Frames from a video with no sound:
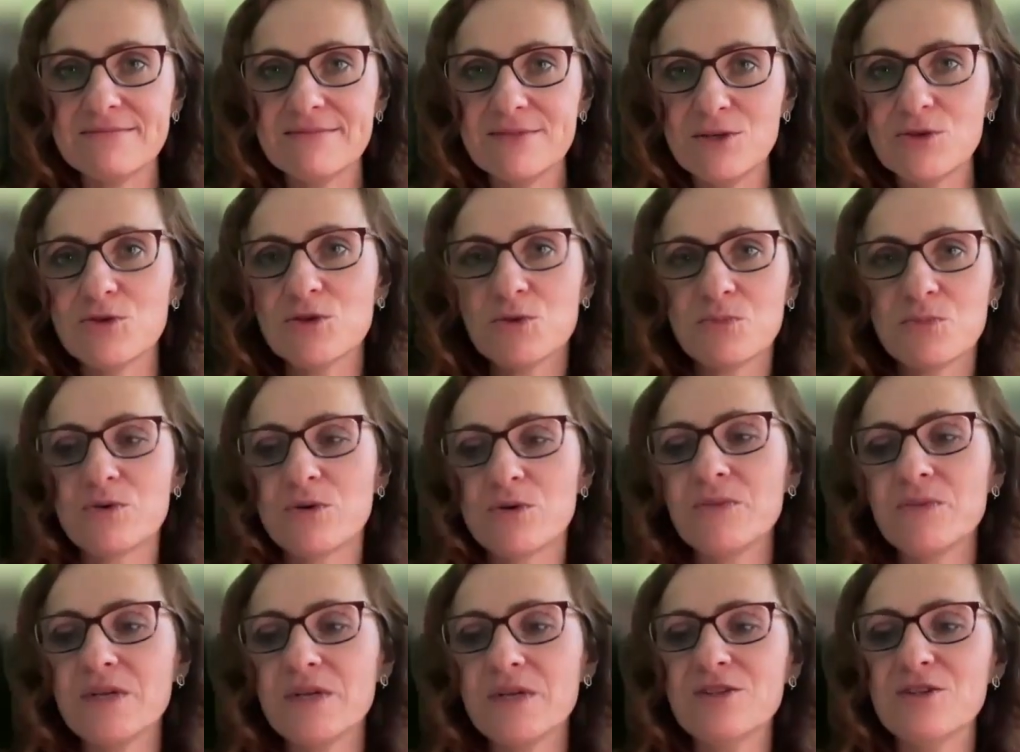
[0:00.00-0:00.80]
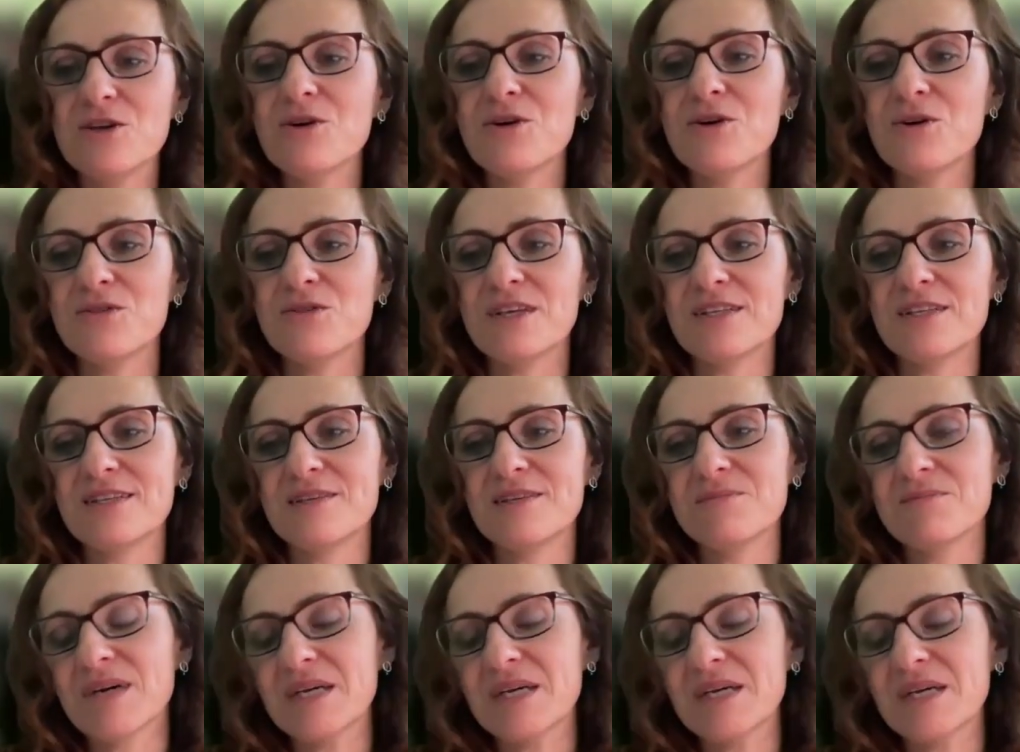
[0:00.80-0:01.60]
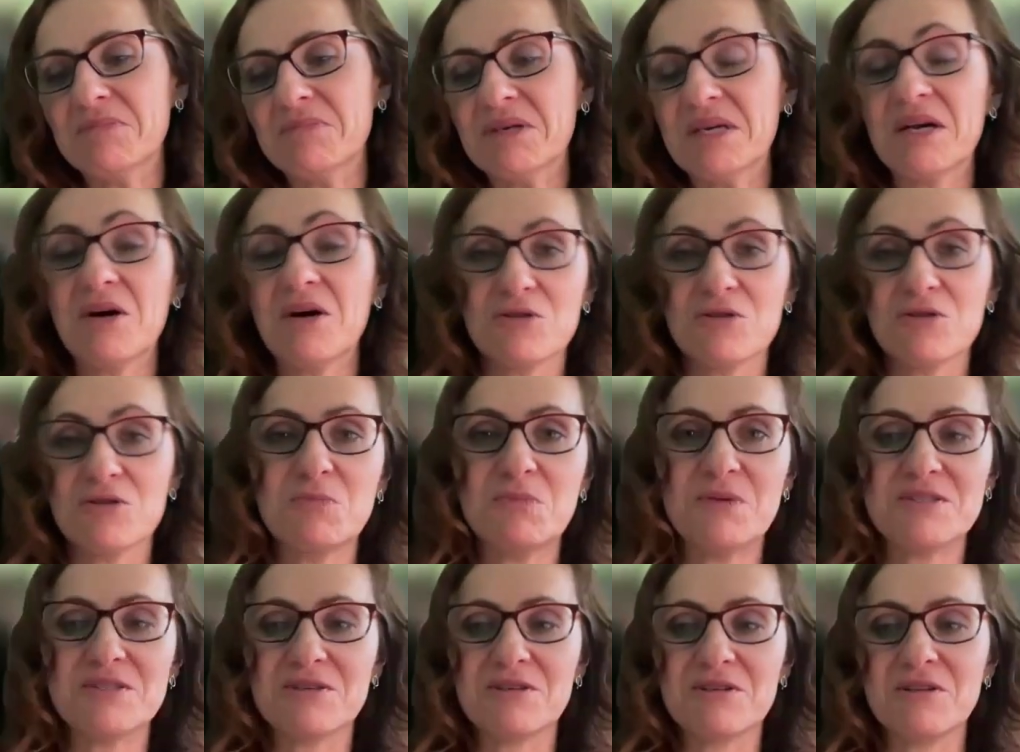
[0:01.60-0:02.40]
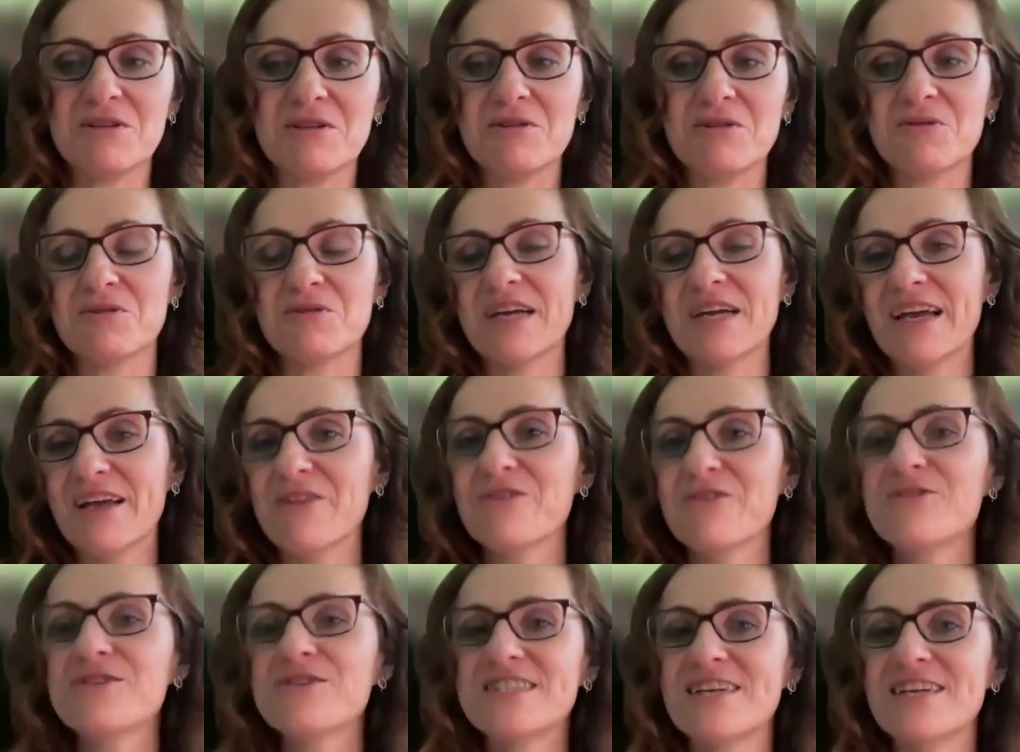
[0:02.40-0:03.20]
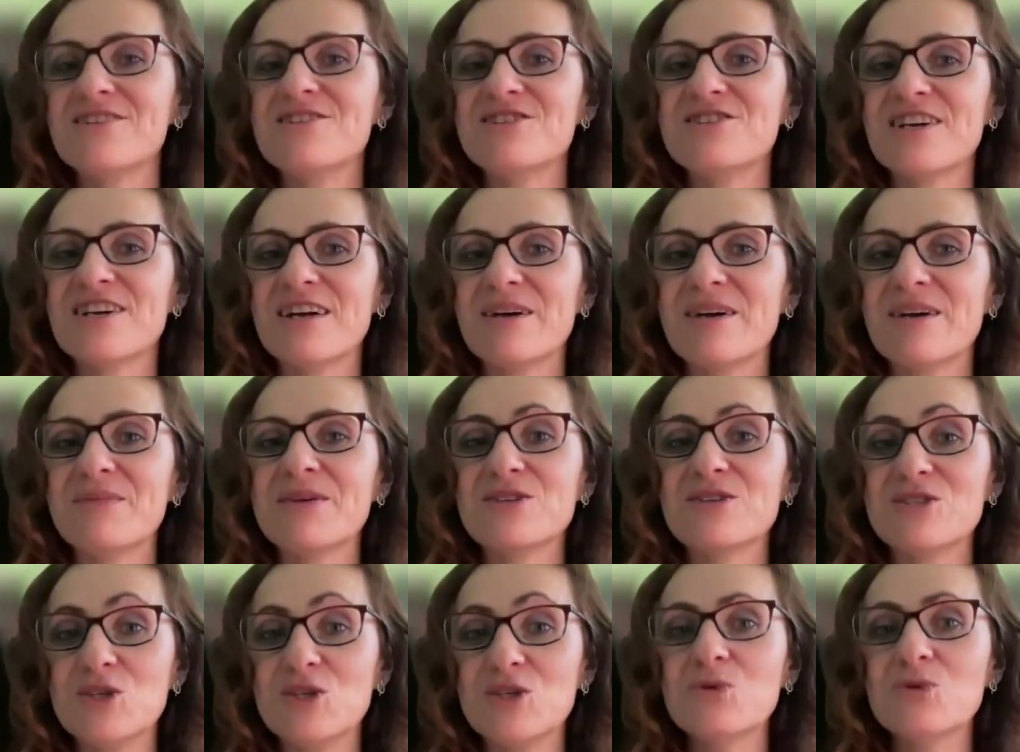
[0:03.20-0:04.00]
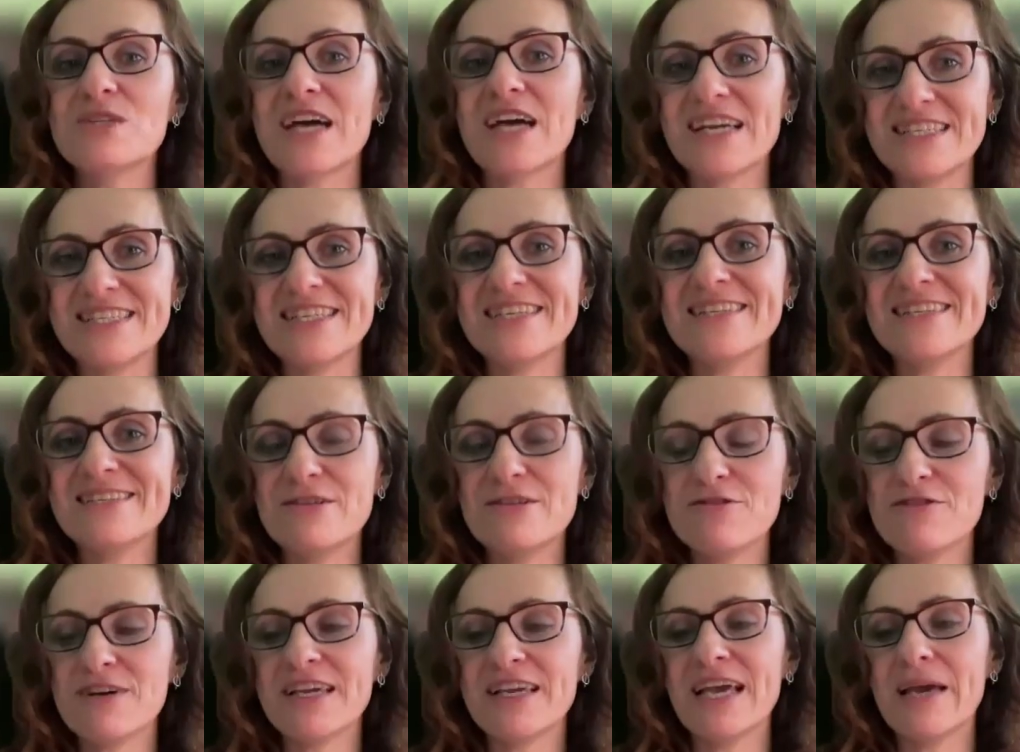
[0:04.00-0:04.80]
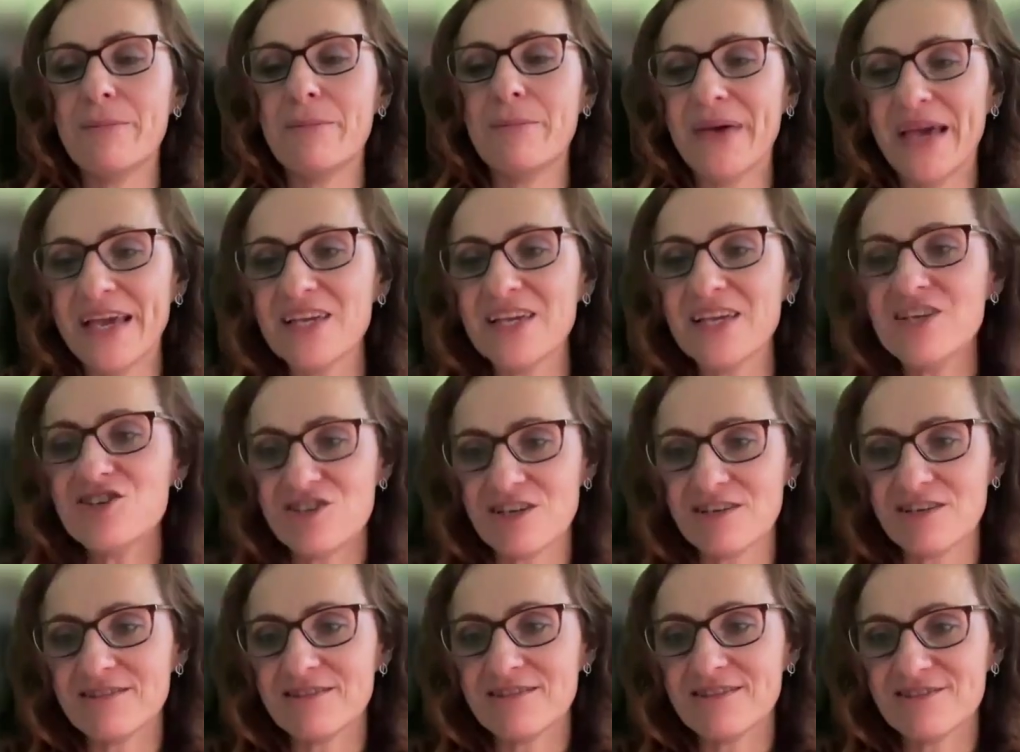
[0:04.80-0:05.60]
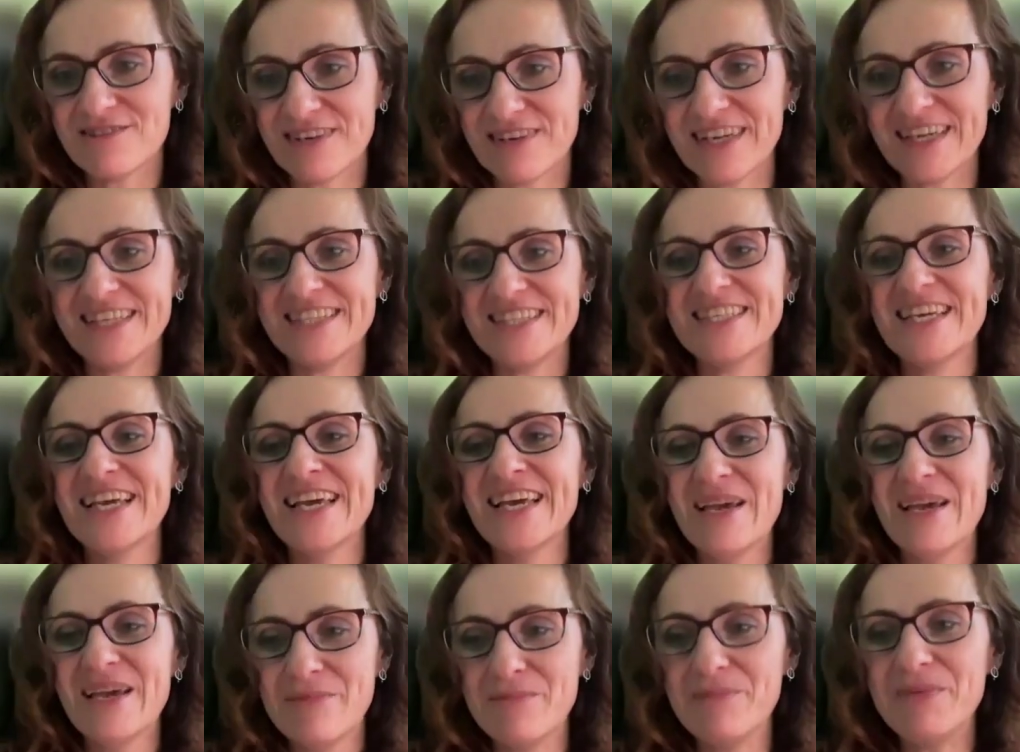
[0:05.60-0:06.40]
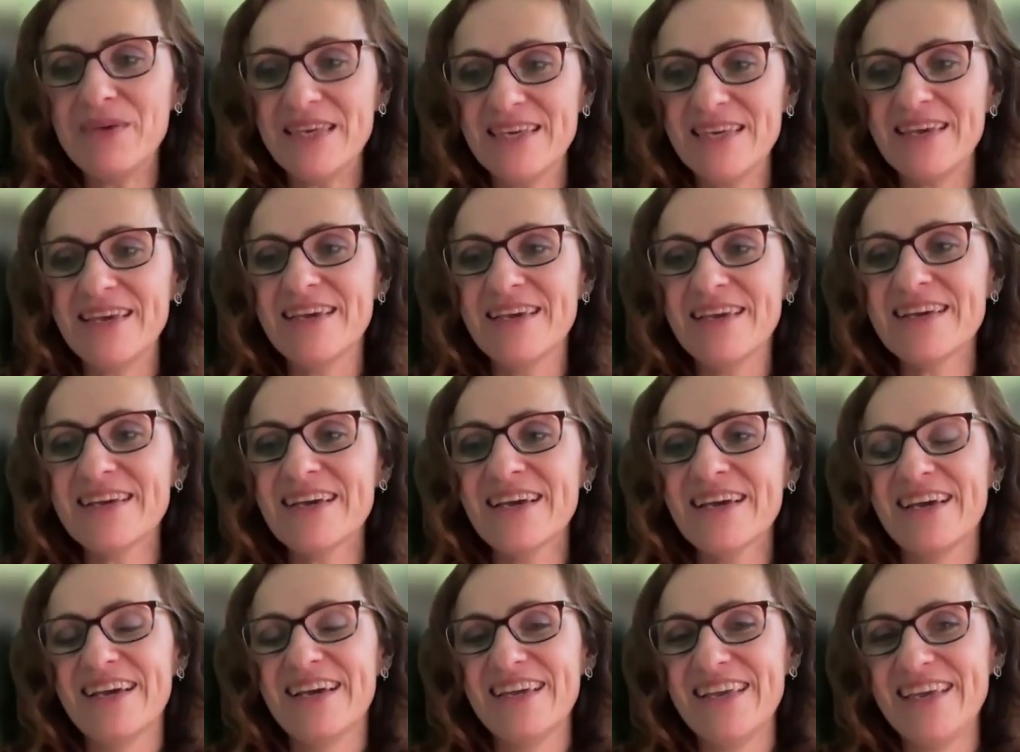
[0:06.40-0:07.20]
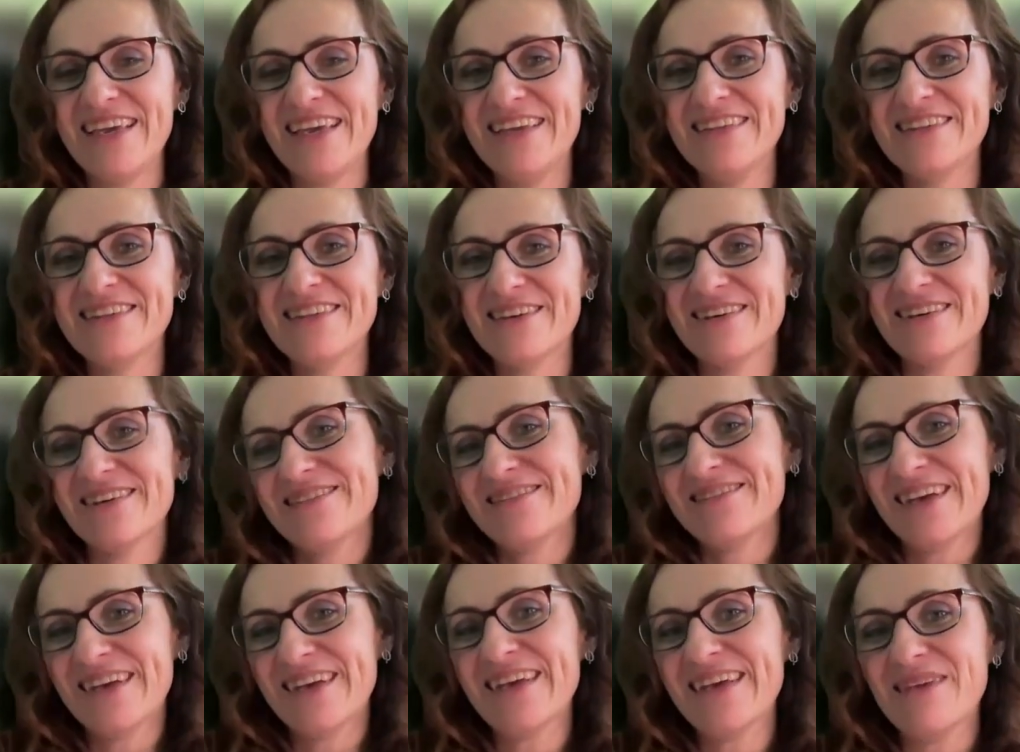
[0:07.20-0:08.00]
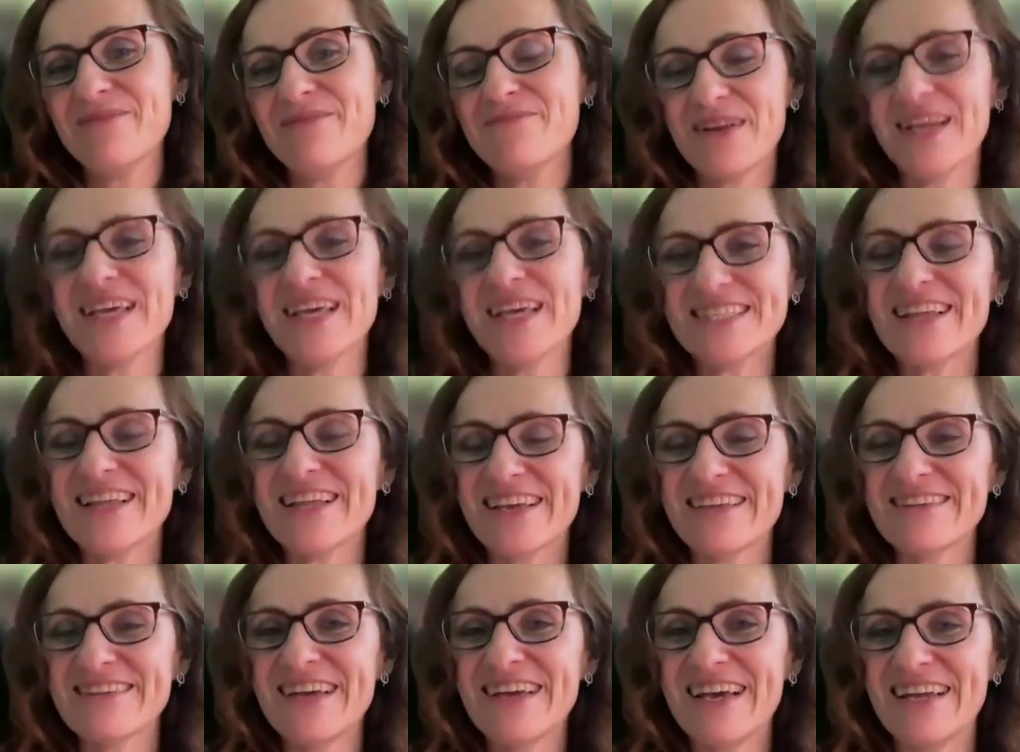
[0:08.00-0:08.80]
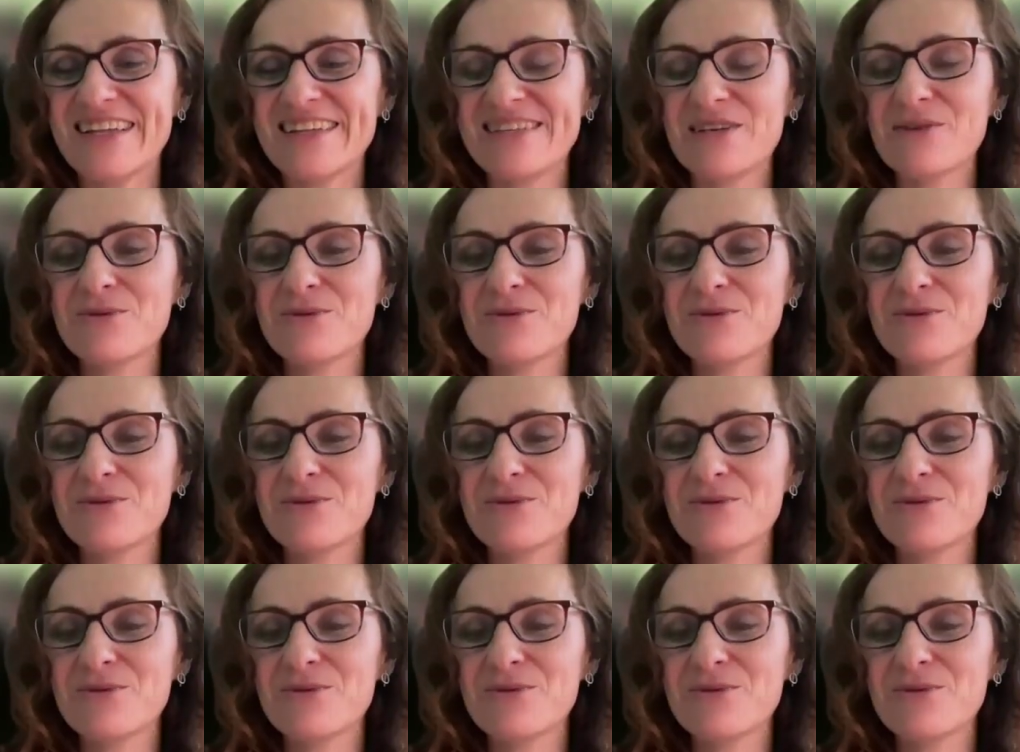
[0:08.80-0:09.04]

You would probably know that it might be a hospital or a health center, because you would identify a patient, right, being in a place like that.